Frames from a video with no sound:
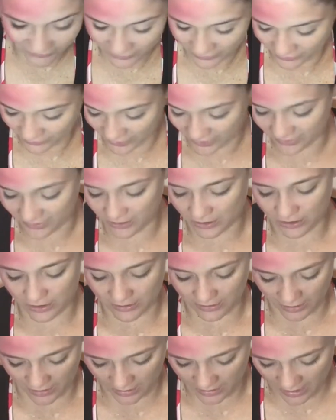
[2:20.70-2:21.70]
her crazy. She's
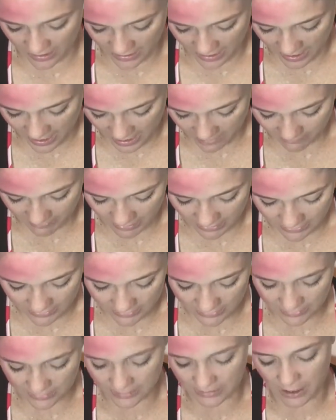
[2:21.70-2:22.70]
like, God, that headband's
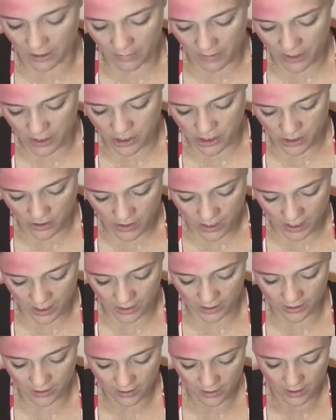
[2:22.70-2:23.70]
so
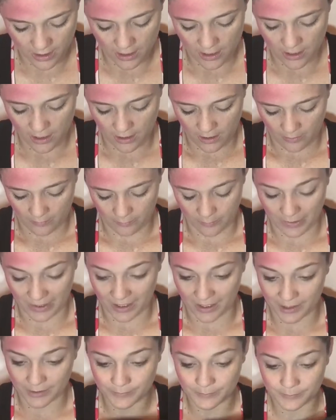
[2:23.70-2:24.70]
annoying.
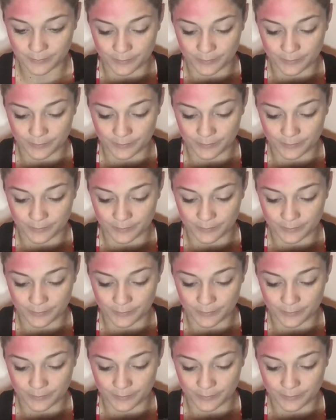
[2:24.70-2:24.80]
But